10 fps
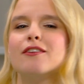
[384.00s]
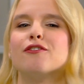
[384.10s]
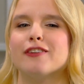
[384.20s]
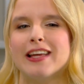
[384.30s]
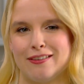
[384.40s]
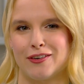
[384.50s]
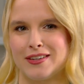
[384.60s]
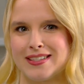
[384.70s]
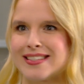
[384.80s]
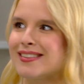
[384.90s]

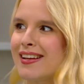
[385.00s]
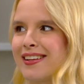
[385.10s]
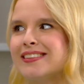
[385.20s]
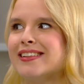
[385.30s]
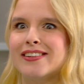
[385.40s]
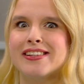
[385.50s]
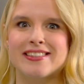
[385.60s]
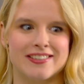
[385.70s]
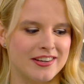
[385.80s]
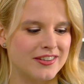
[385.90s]
flavors. It's like a little
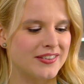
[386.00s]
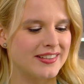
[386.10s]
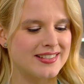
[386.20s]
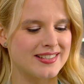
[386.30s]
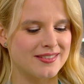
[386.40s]
secret.